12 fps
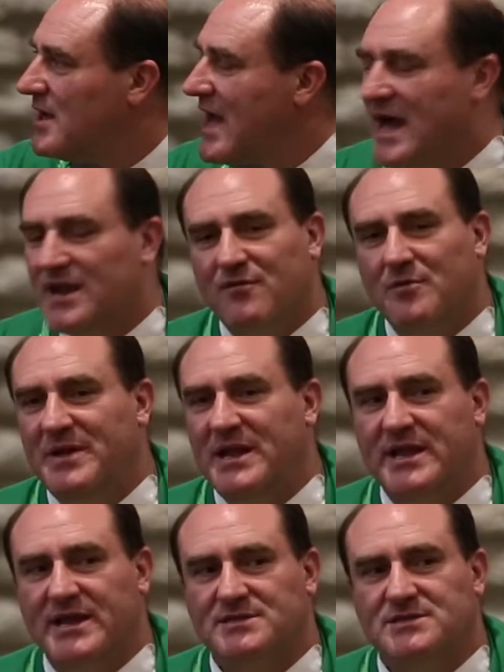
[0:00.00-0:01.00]
Out of
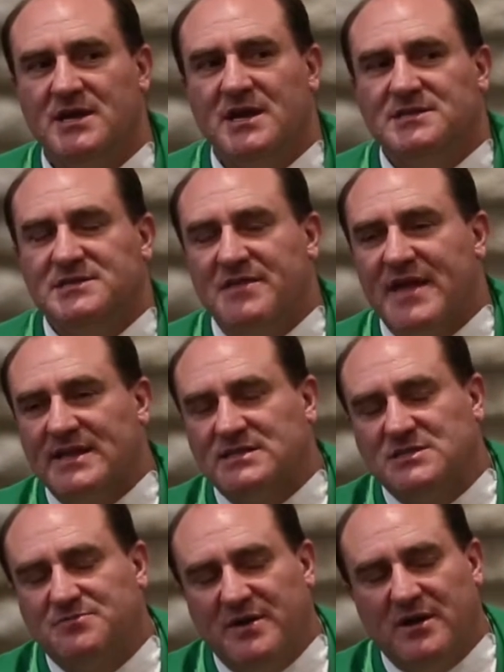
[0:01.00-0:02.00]
obedience. See that
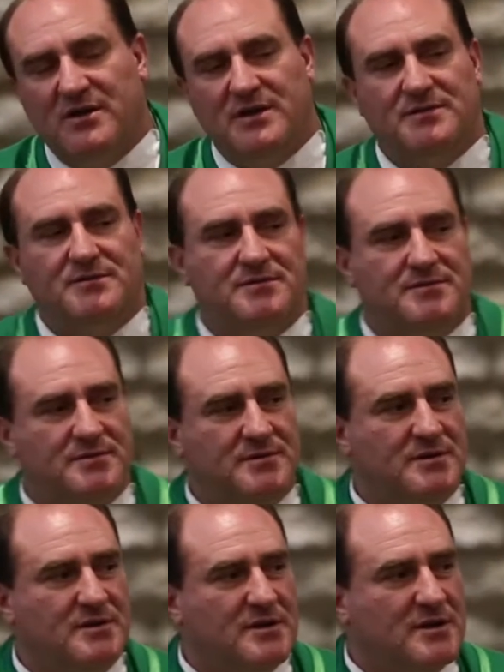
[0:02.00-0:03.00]
spirit
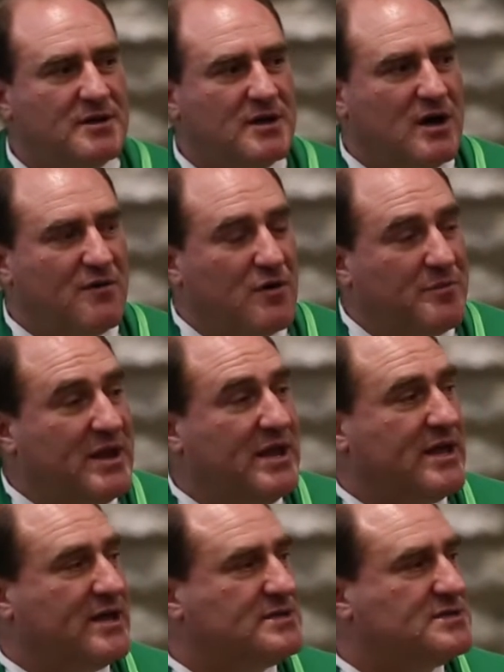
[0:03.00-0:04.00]
of
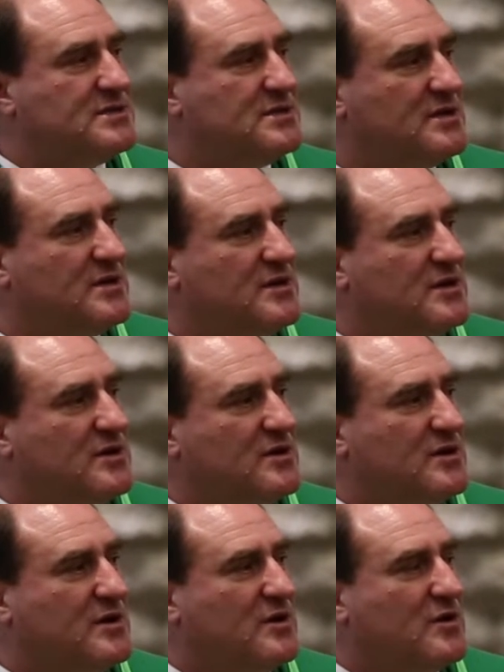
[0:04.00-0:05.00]
obedience.
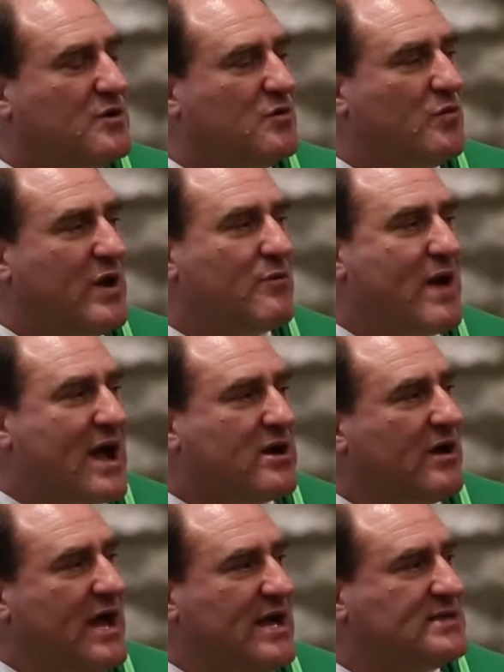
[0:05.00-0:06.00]
We rack
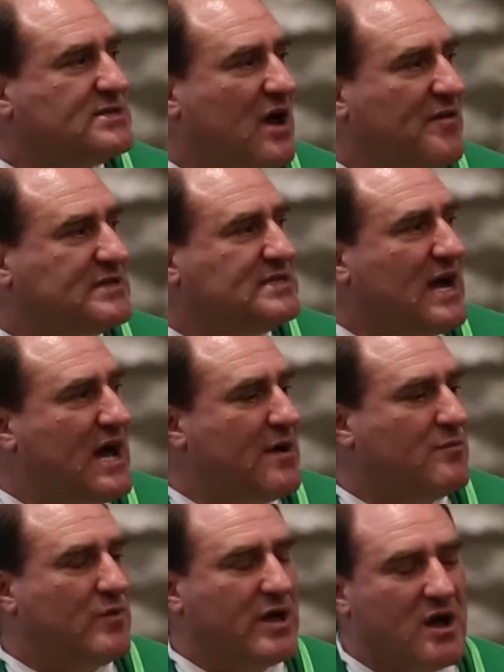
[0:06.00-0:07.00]
our heads all the
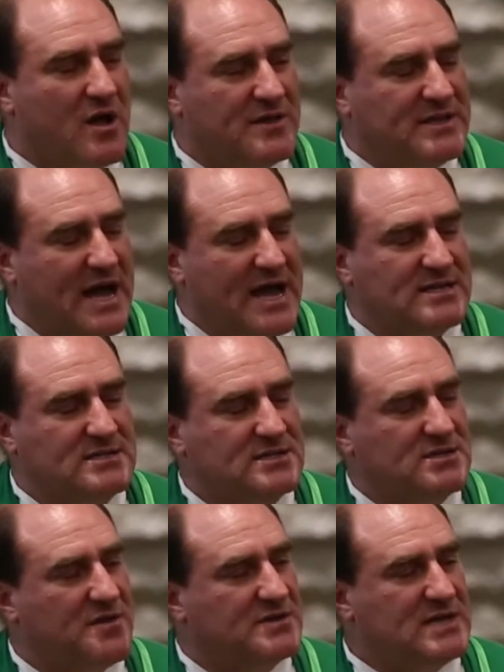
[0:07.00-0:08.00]
time. We call the
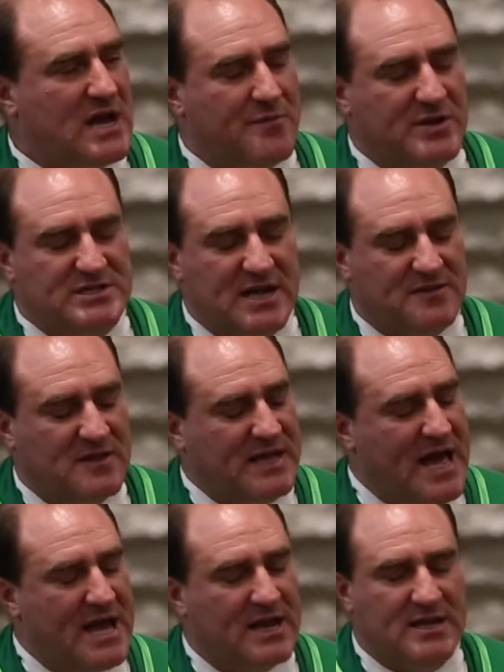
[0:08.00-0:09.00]
diocese all the time. We check the
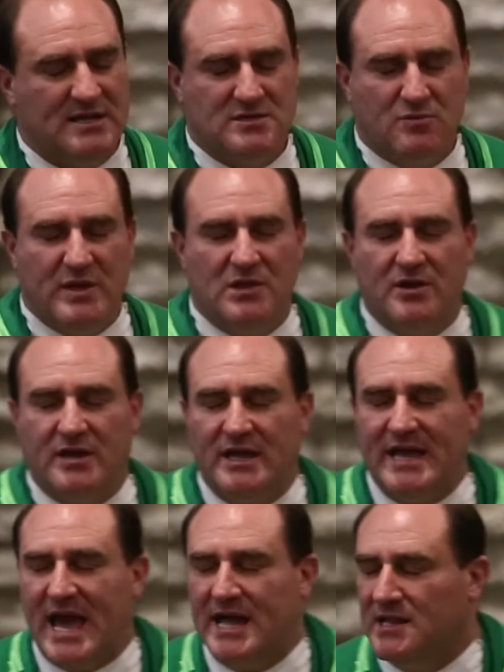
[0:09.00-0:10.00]
catechism. We look in
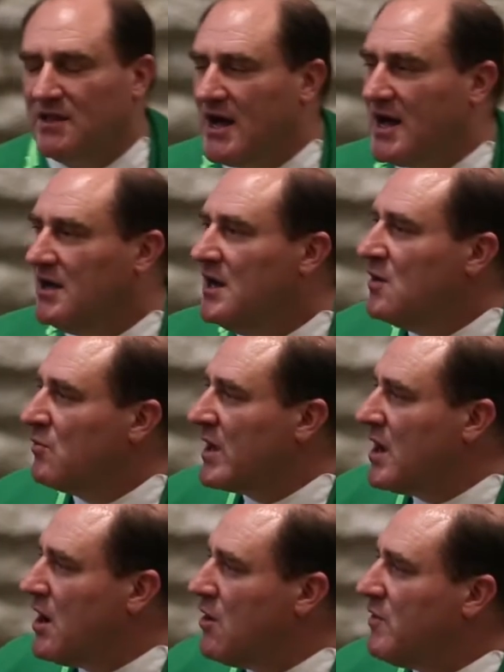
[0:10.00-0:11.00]
canon law. We
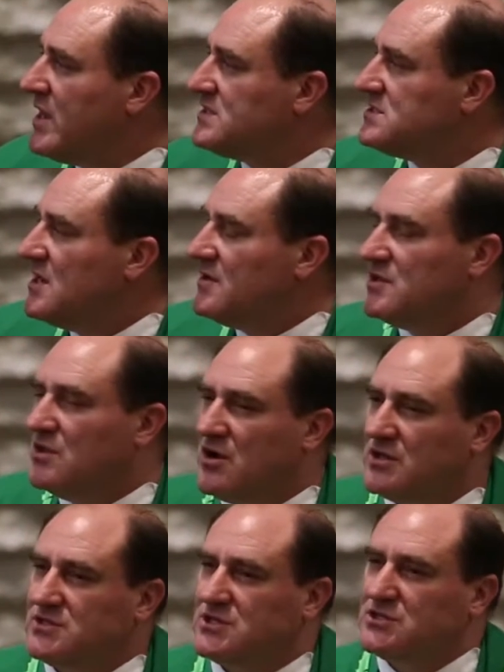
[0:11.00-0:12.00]
always
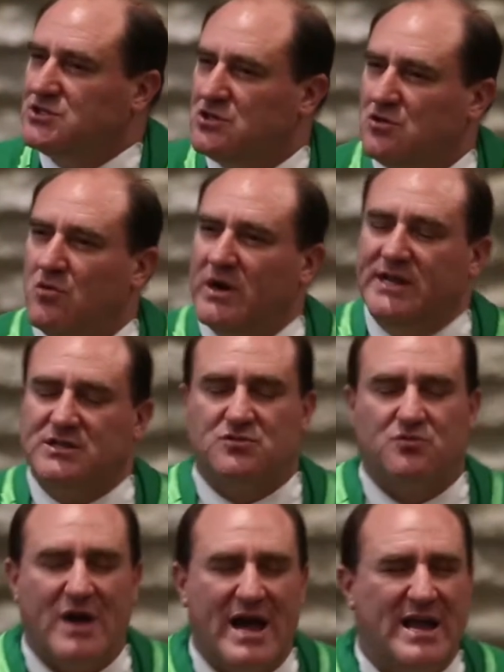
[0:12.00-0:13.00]
look to do what is
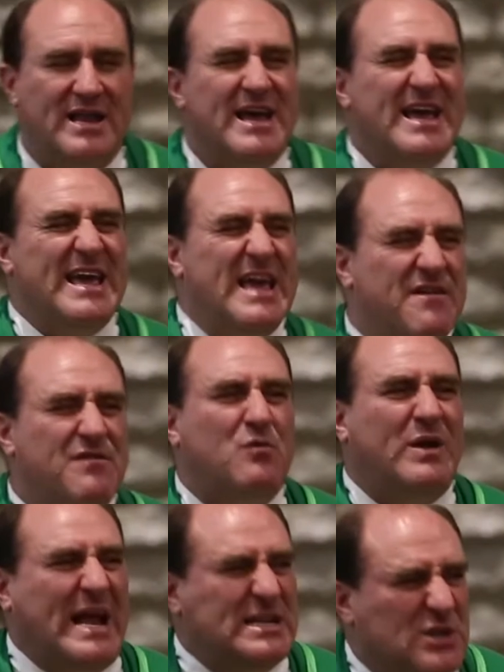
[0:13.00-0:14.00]
right, even
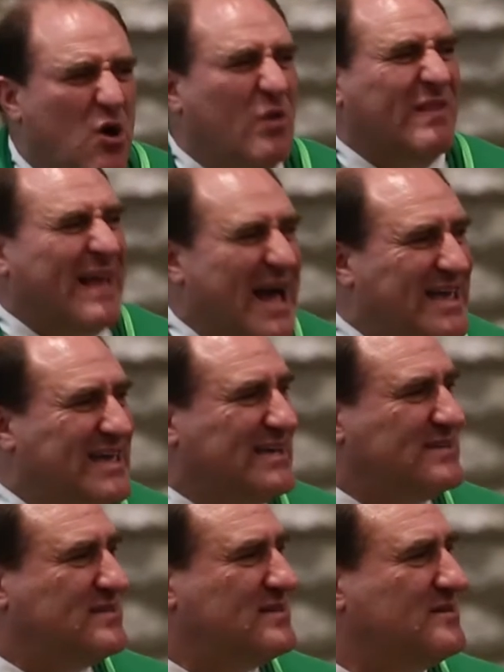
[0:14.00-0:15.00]
when I don't like
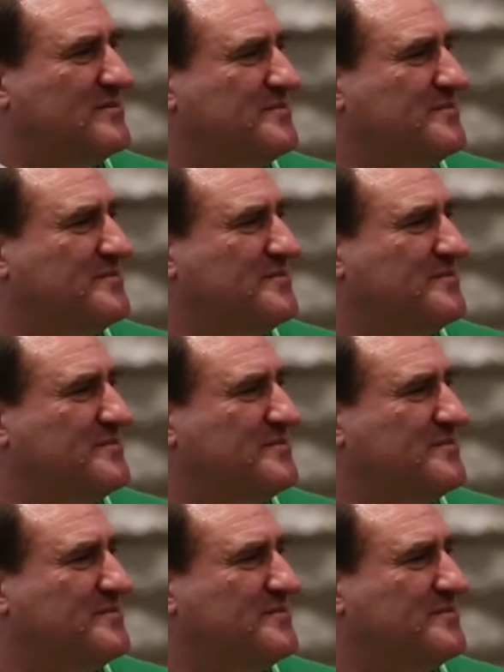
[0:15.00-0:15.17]
it.